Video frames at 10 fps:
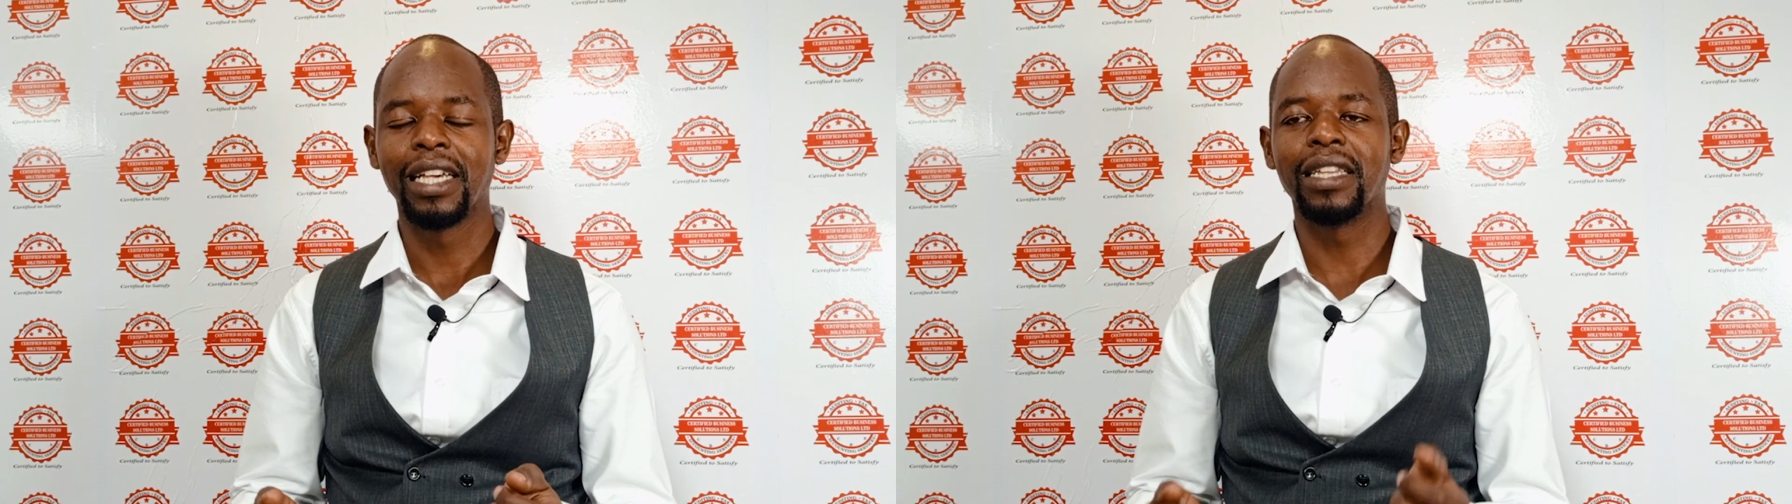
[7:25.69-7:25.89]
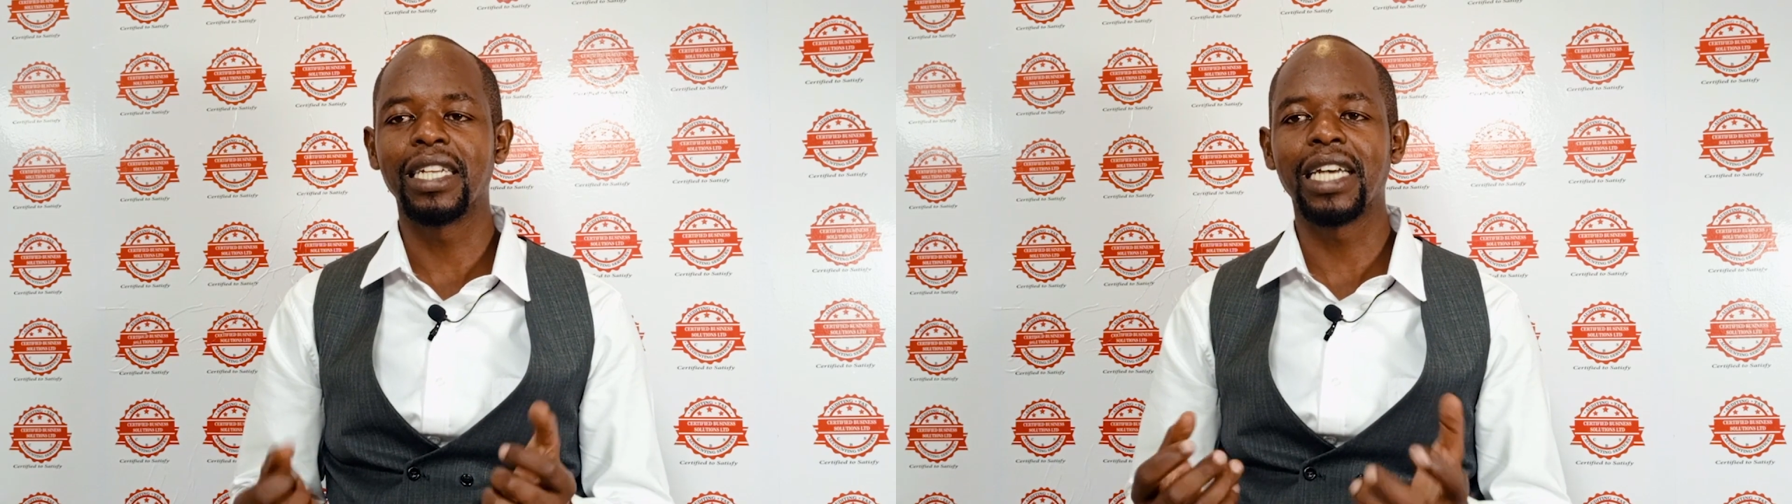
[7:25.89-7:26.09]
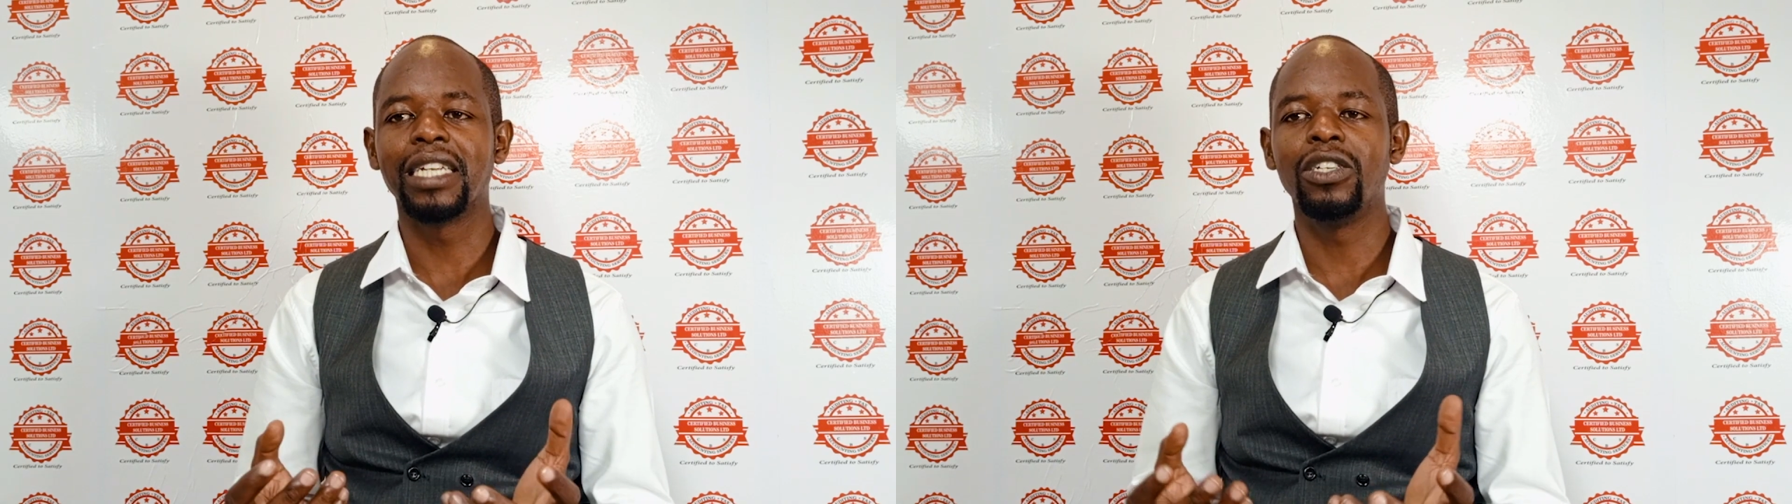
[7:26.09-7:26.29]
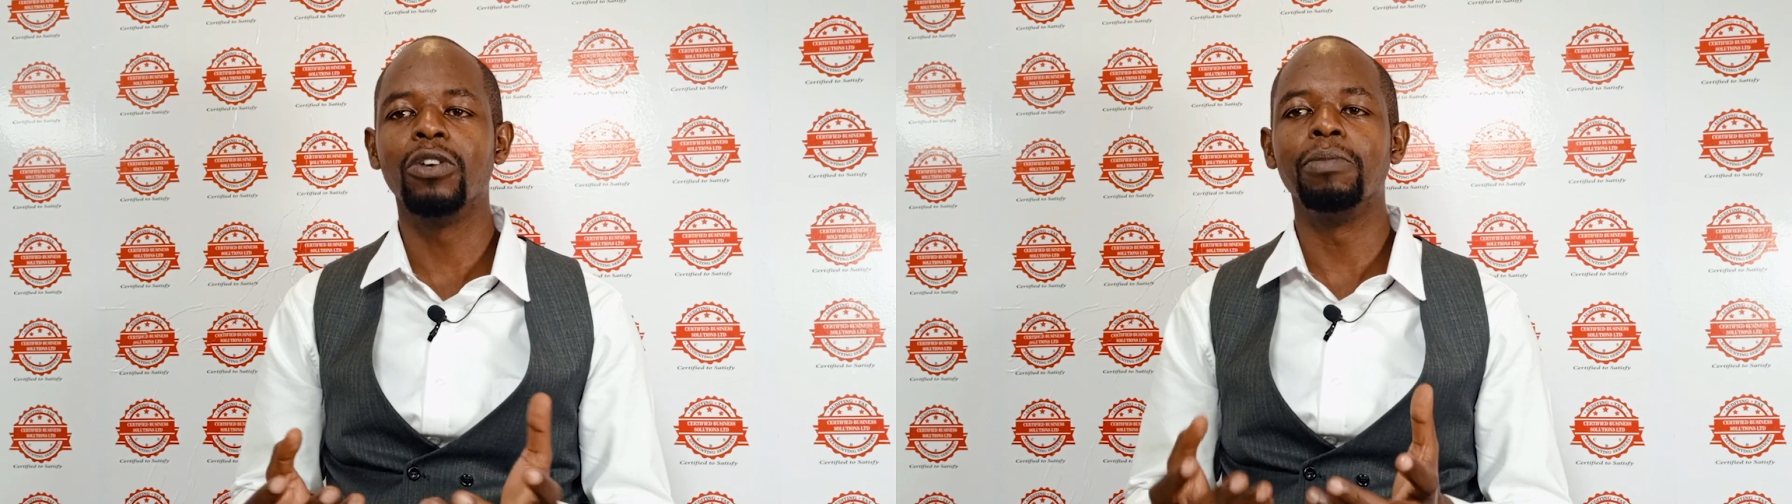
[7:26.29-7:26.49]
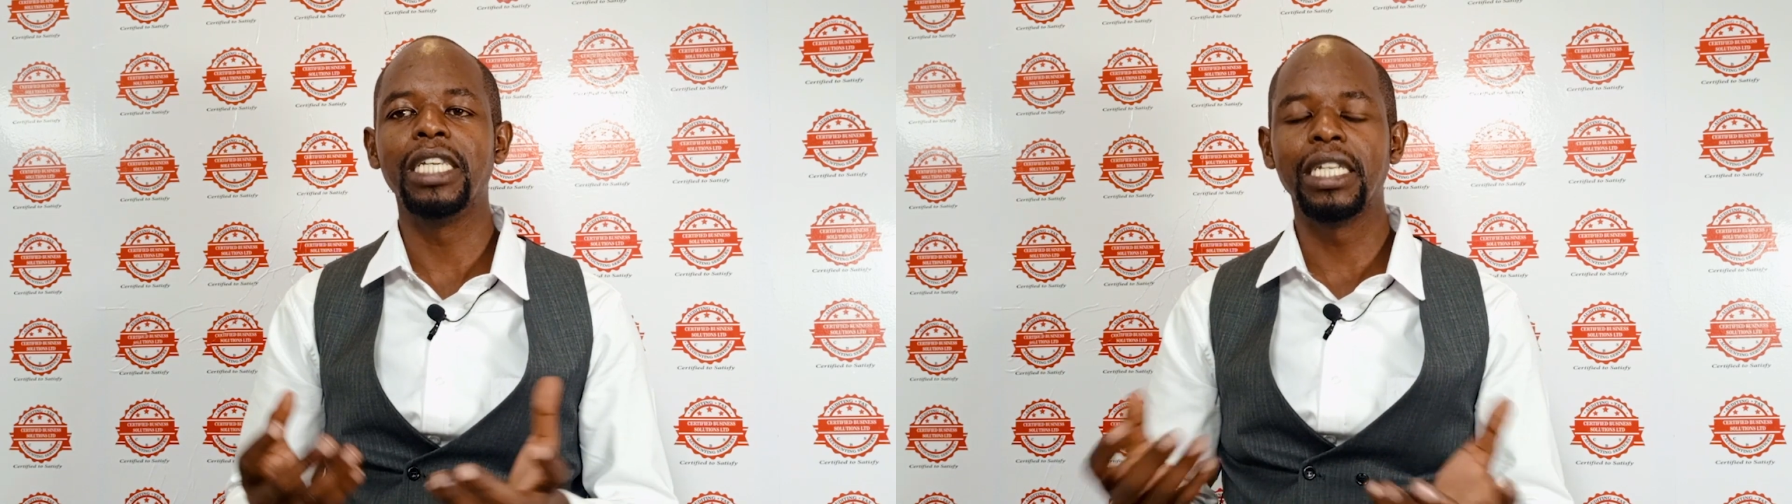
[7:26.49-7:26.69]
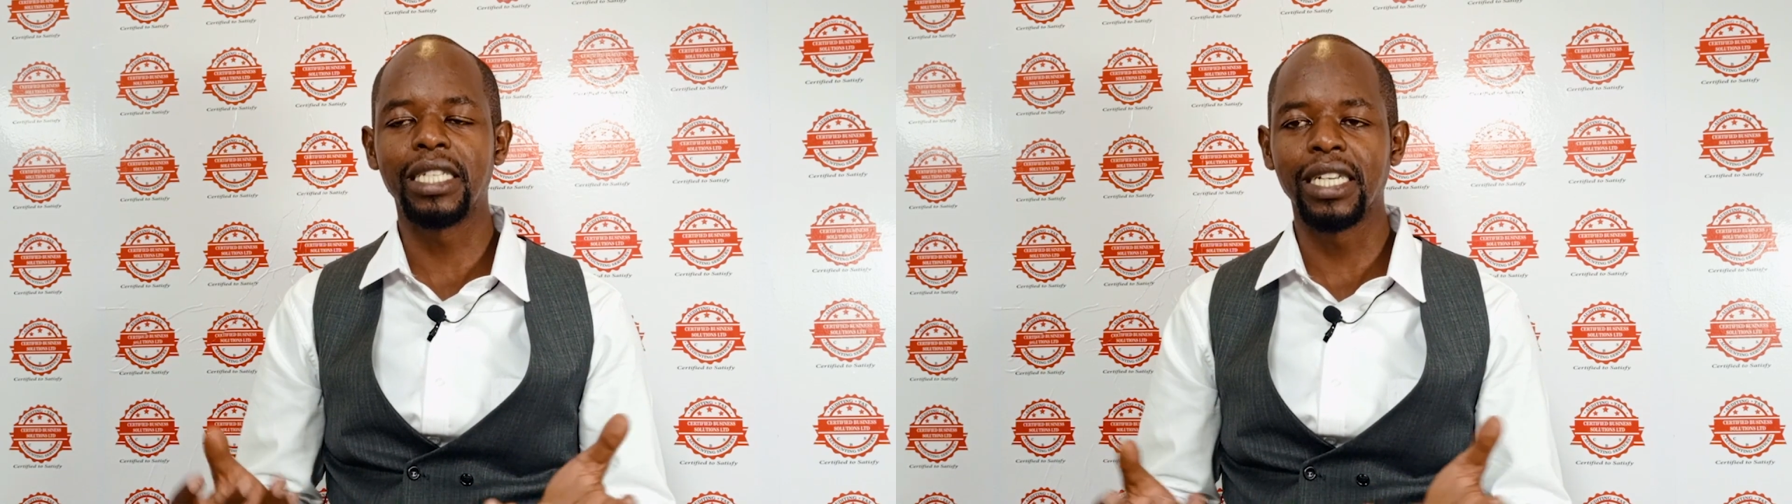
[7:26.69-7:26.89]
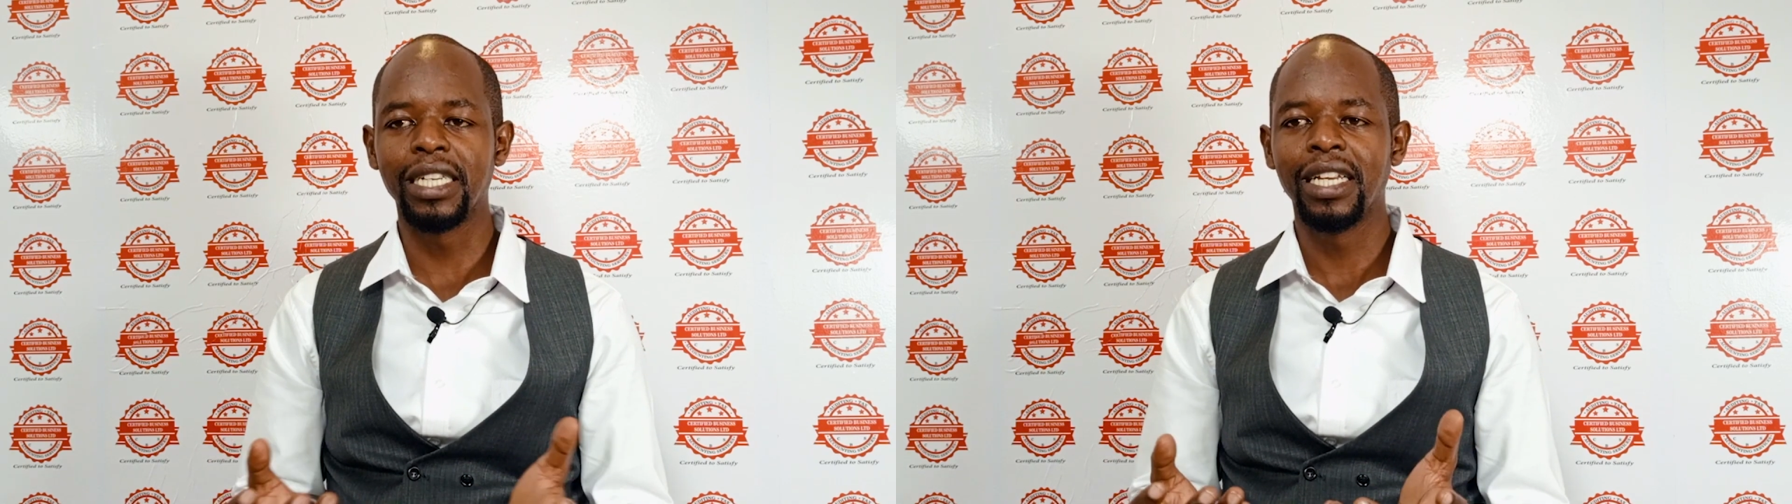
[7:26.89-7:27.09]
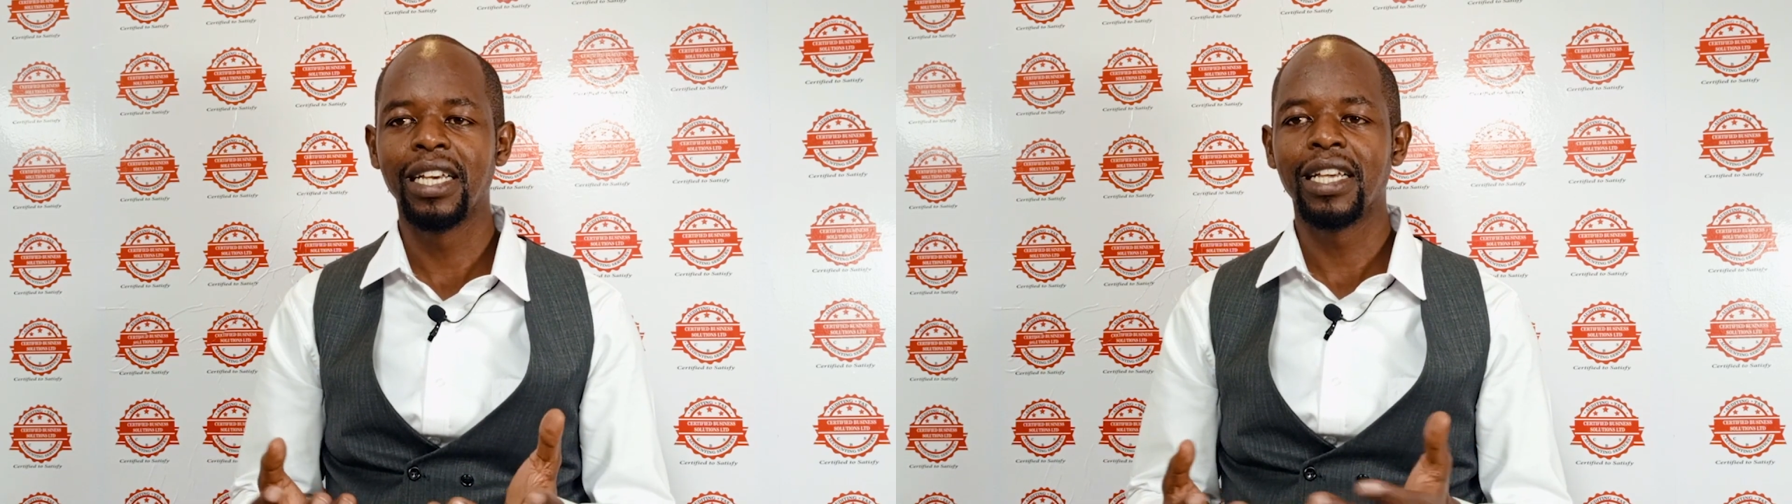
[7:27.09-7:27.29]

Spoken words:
that had dominated